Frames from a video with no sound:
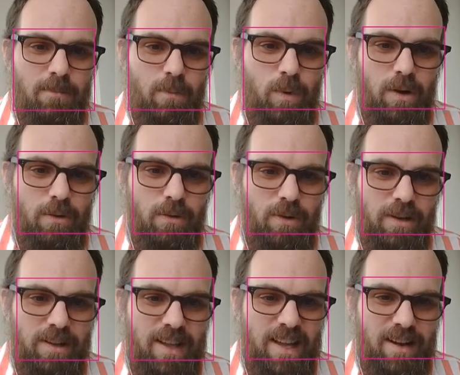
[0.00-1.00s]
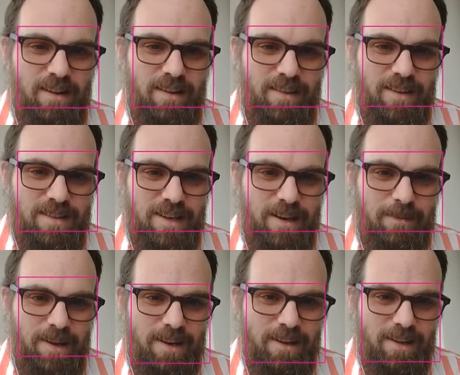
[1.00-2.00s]
Whoa, look at that. This time
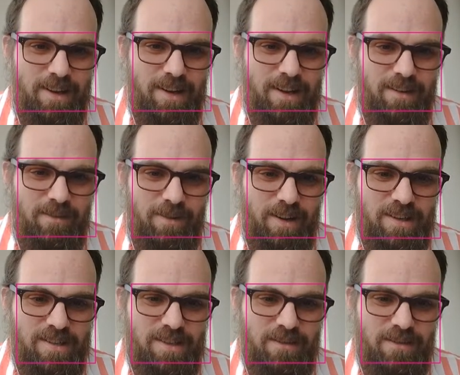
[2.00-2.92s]
I got, what,